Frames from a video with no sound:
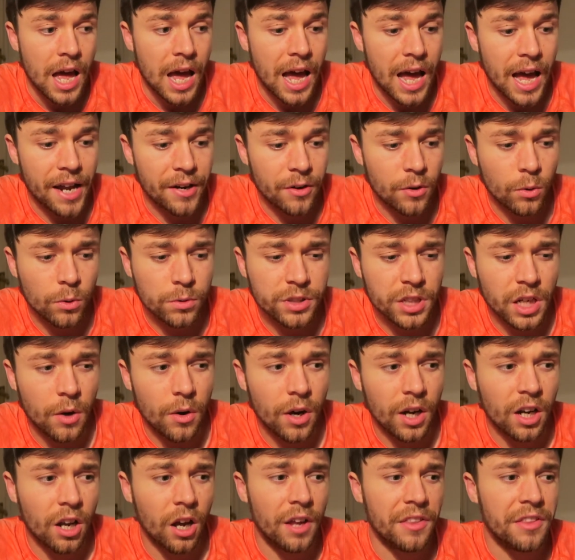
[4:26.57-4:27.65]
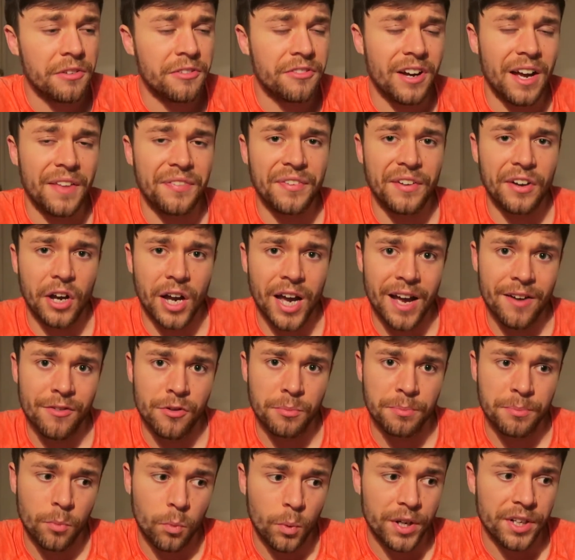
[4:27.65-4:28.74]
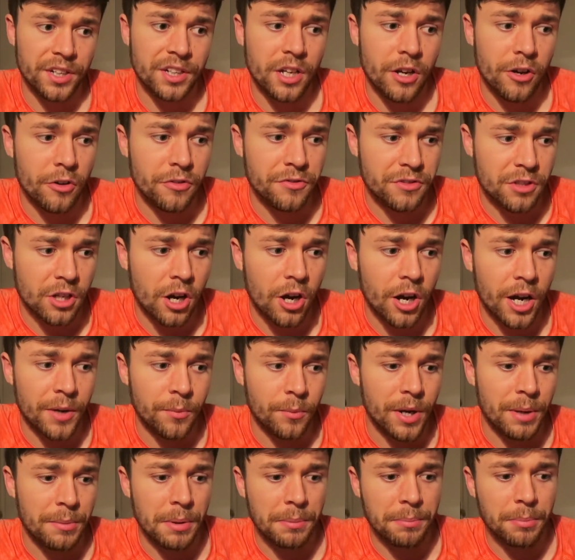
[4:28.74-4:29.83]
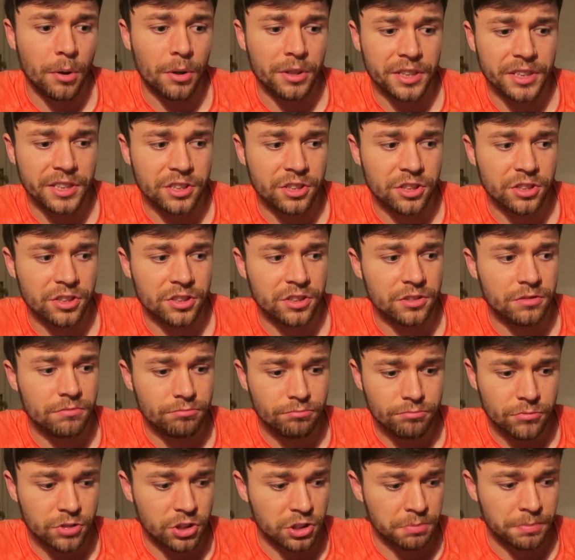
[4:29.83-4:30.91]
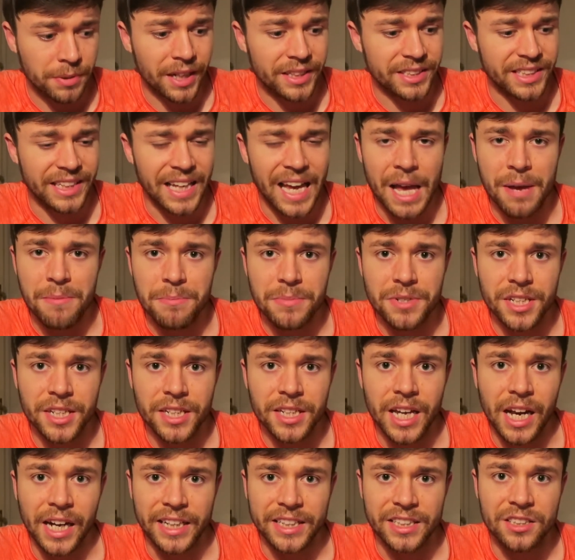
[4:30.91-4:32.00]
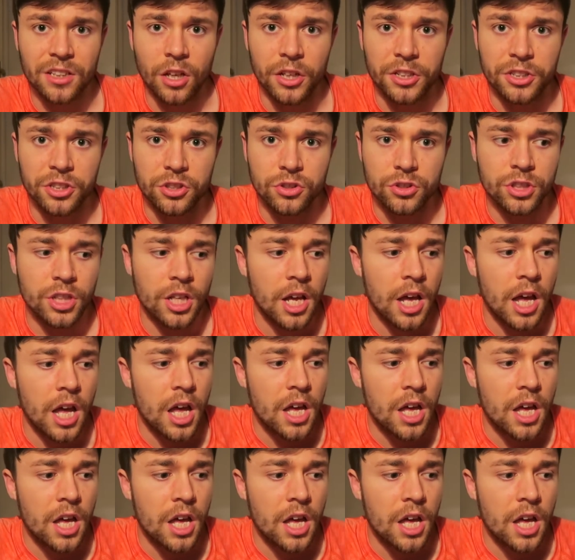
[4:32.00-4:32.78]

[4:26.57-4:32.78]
And also I like the fact that I have a window of time where my body's just basically empty, and it's like just